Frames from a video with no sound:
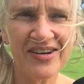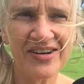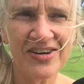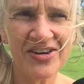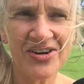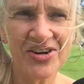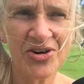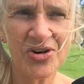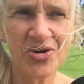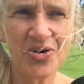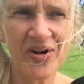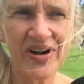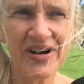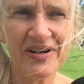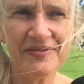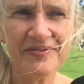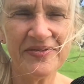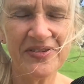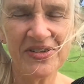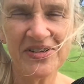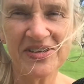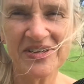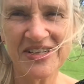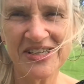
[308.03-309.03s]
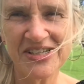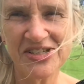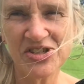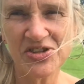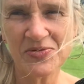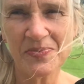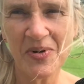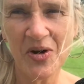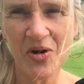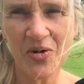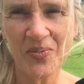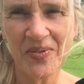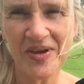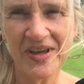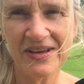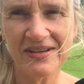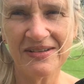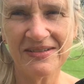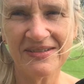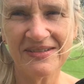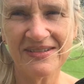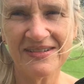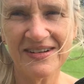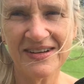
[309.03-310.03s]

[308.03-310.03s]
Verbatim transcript: you're grateful in each moment,